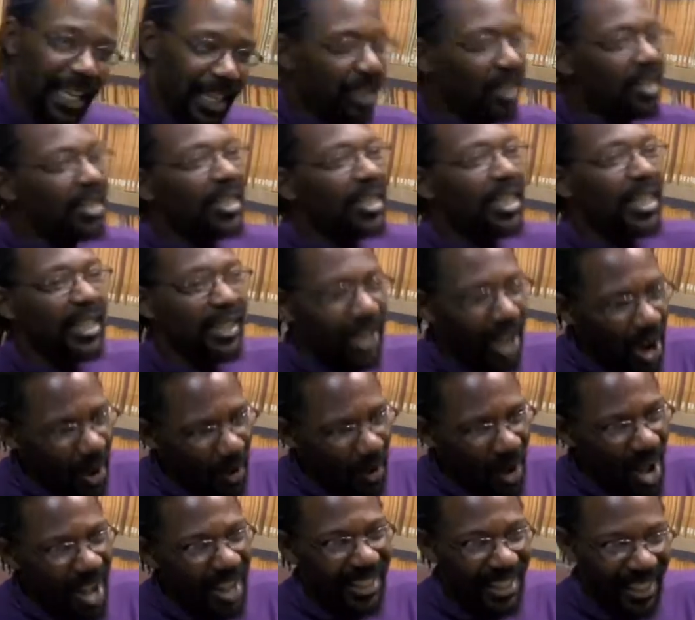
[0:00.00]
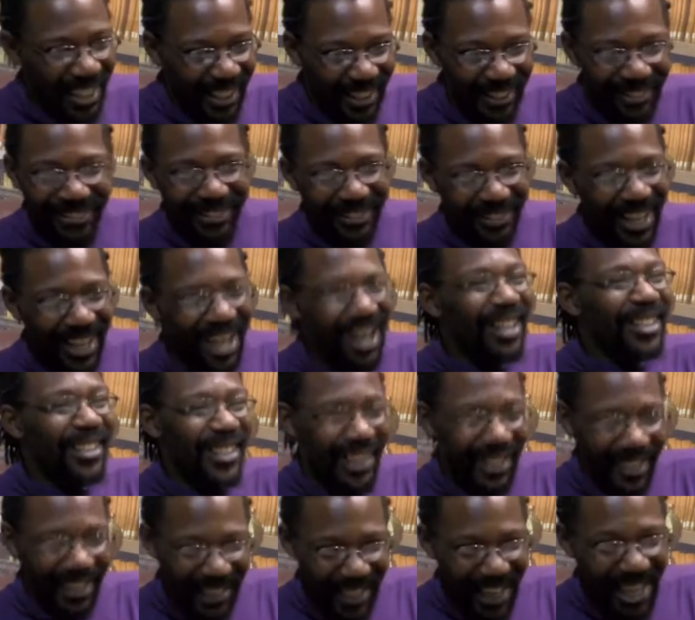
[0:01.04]
You're gonna need a tow, aren't you? Aren't
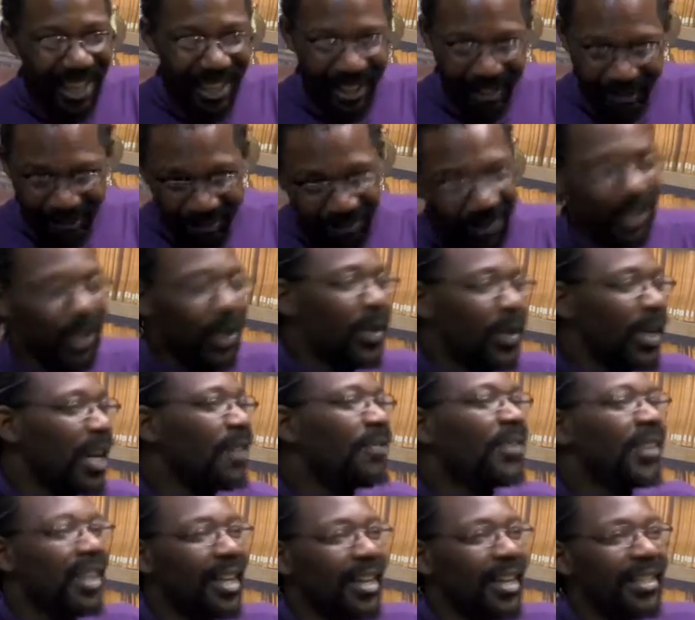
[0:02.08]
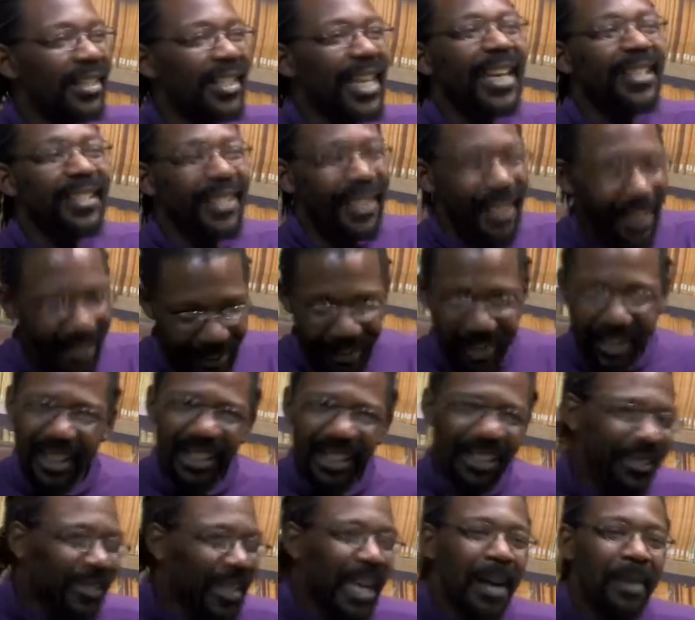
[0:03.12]
you? Yeah, going out for lunch, ain't you? You
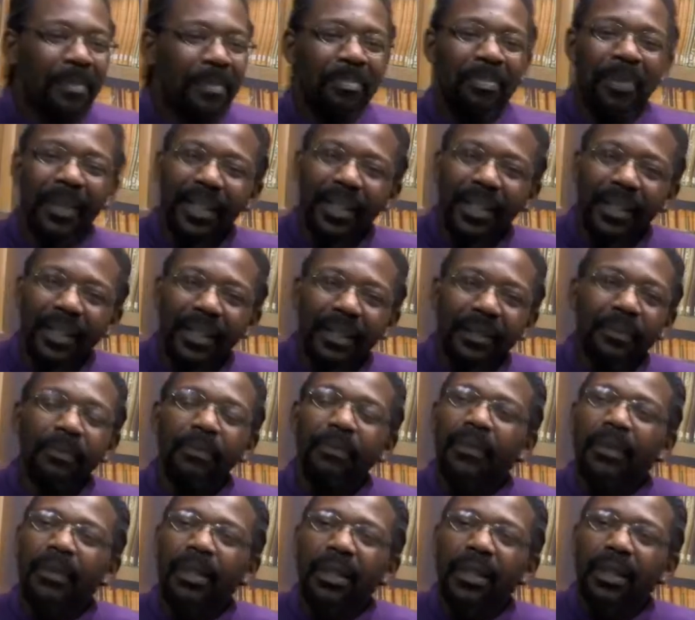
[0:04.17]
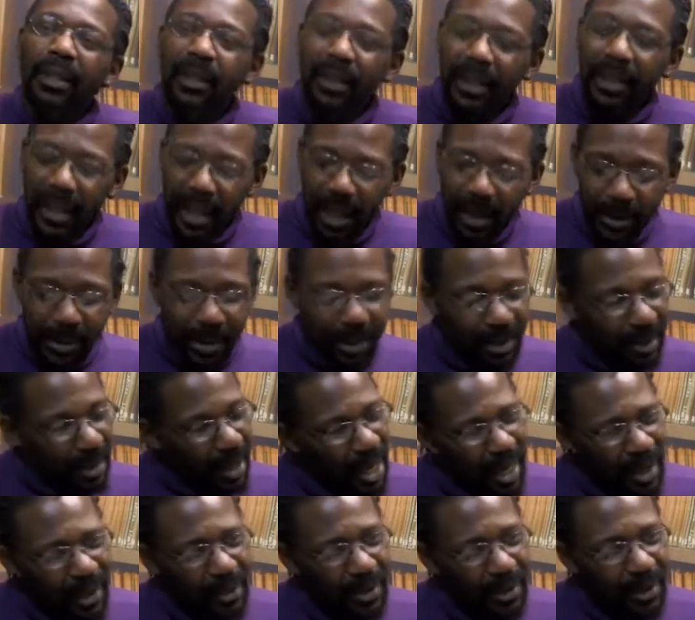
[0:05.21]
know, but the
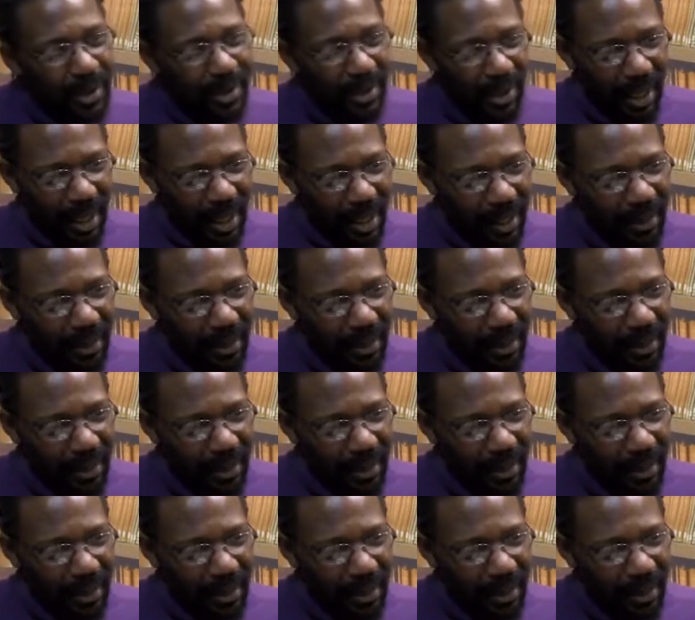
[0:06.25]
aristocracy,